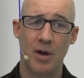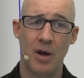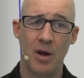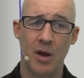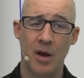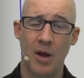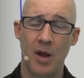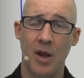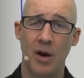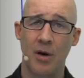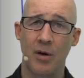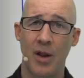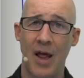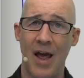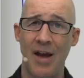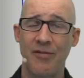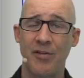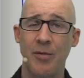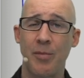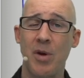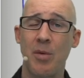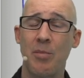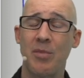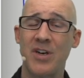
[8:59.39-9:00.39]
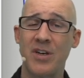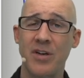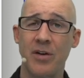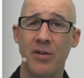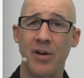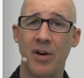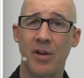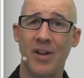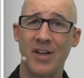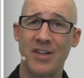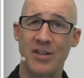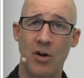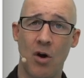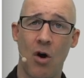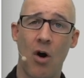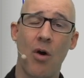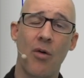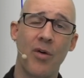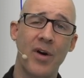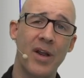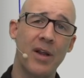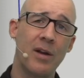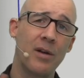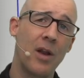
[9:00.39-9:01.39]
It'll have to be a material that's
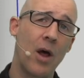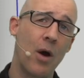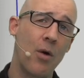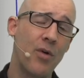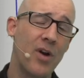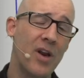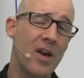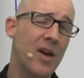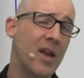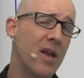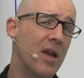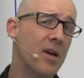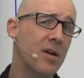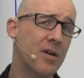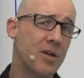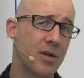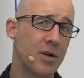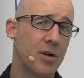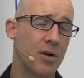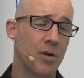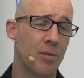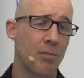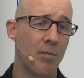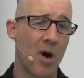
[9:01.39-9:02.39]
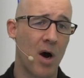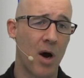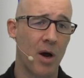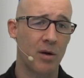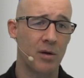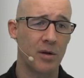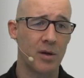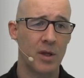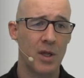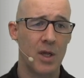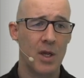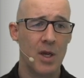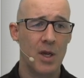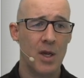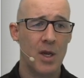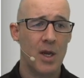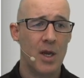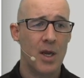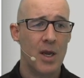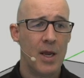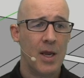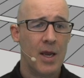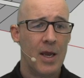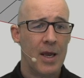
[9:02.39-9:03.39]
already loaded into your model.
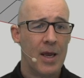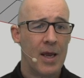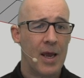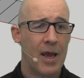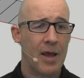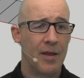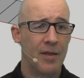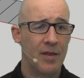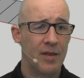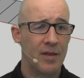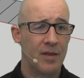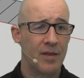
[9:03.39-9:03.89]
And